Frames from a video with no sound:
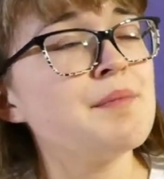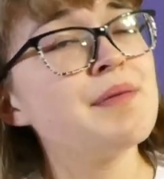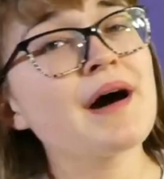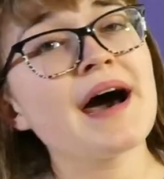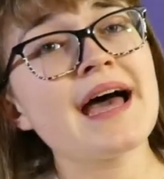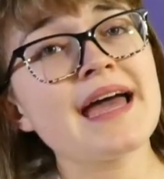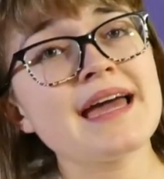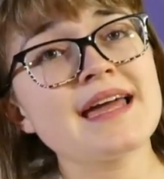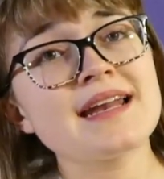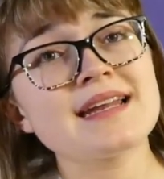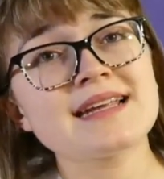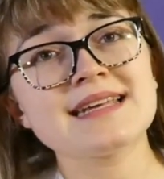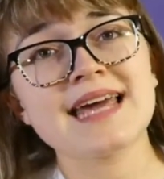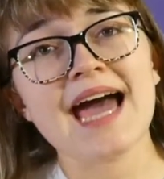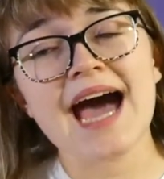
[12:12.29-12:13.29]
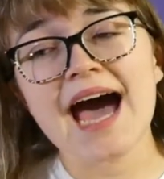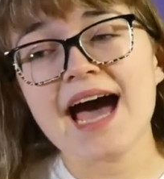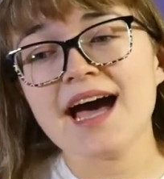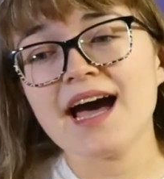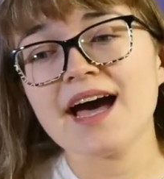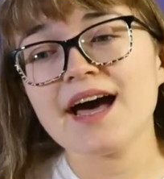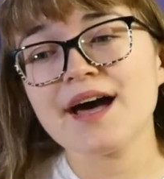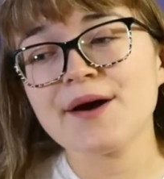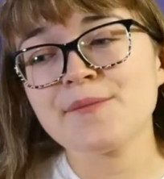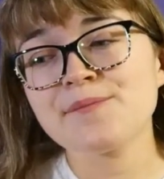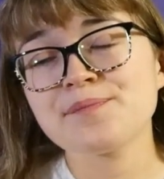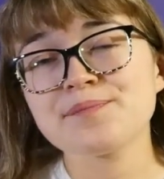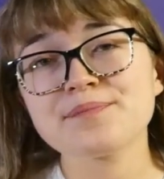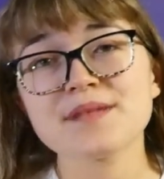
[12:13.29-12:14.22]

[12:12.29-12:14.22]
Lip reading: But yeah,